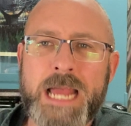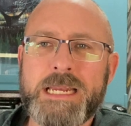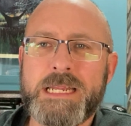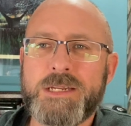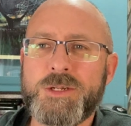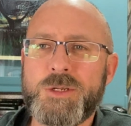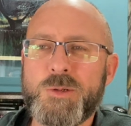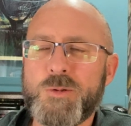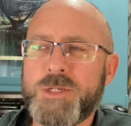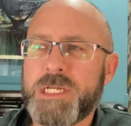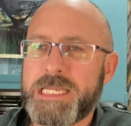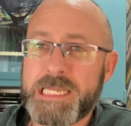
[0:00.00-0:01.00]
need to do
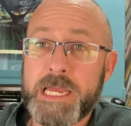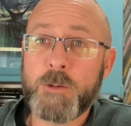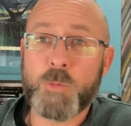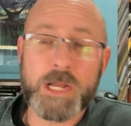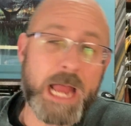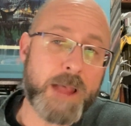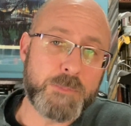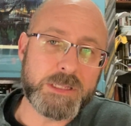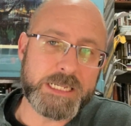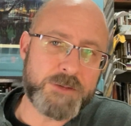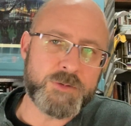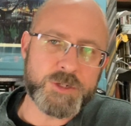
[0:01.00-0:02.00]
to get what i
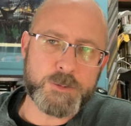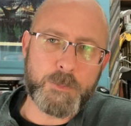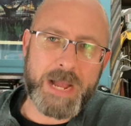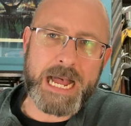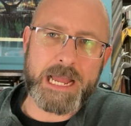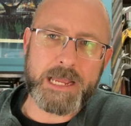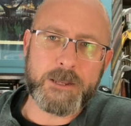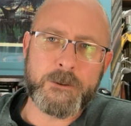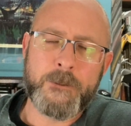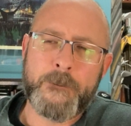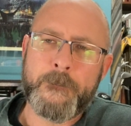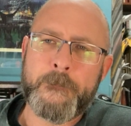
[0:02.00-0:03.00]
believe is mine
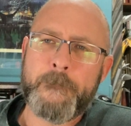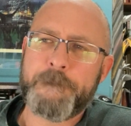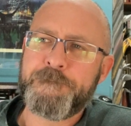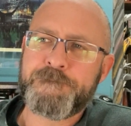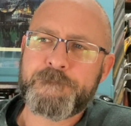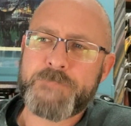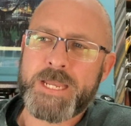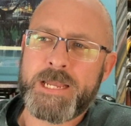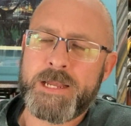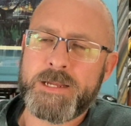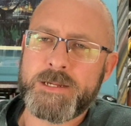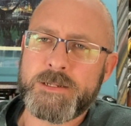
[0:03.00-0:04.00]

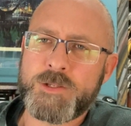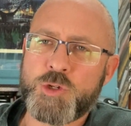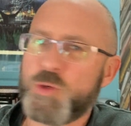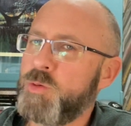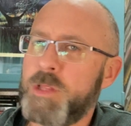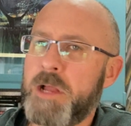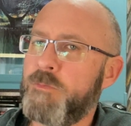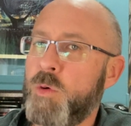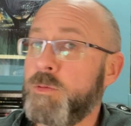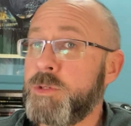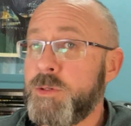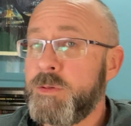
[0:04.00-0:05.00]
uh, true love
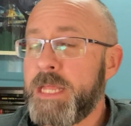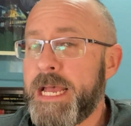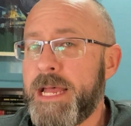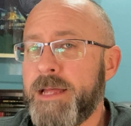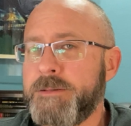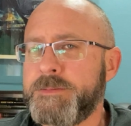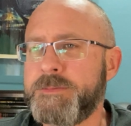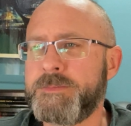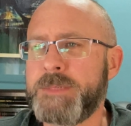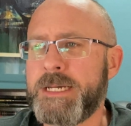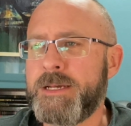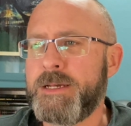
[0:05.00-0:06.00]
won't do that
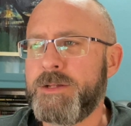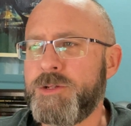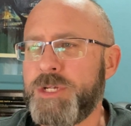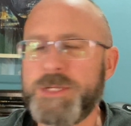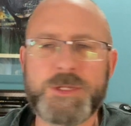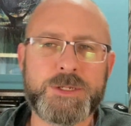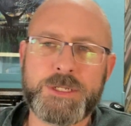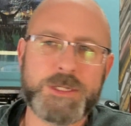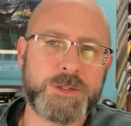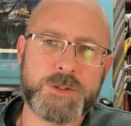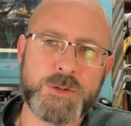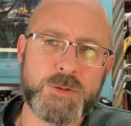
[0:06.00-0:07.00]
jesus
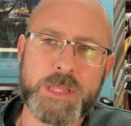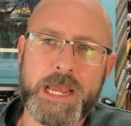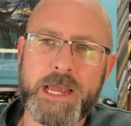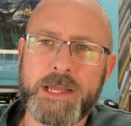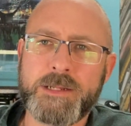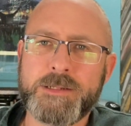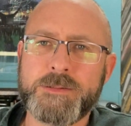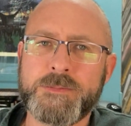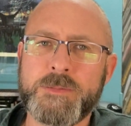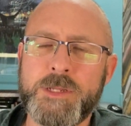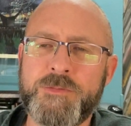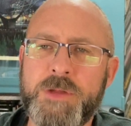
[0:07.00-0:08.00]
didn't do that
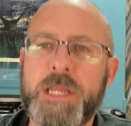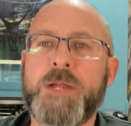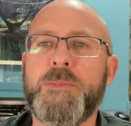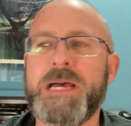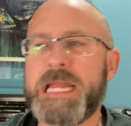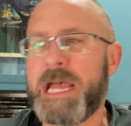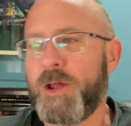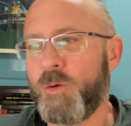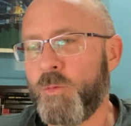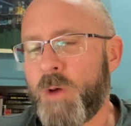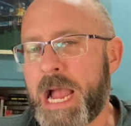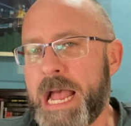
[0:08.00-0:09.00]
if anybody had a
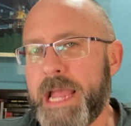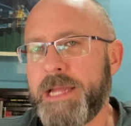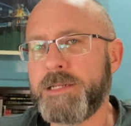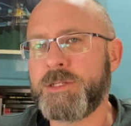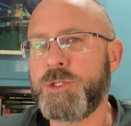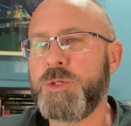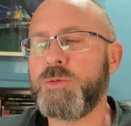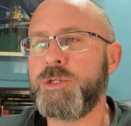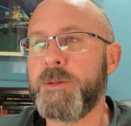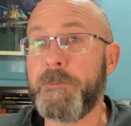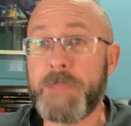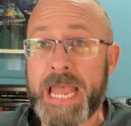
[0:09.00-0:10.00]
right to
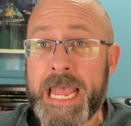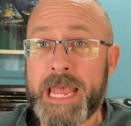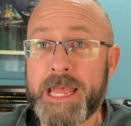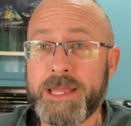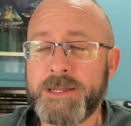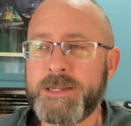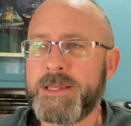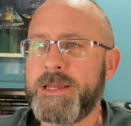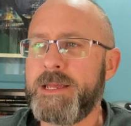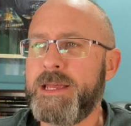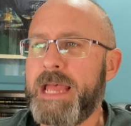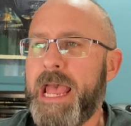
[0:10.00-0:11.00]
demand
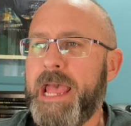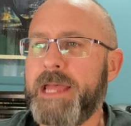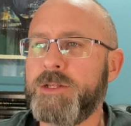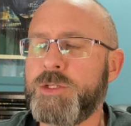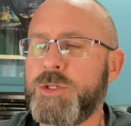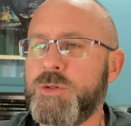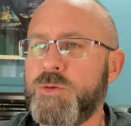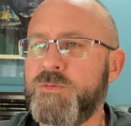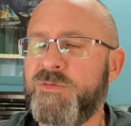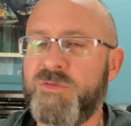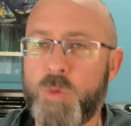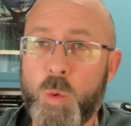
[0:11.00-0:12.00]
and to
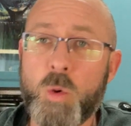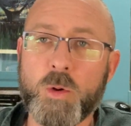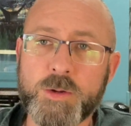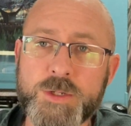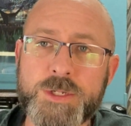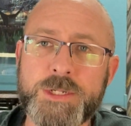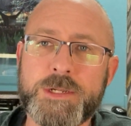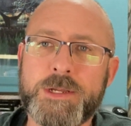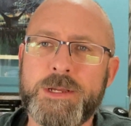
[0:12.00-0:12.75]
force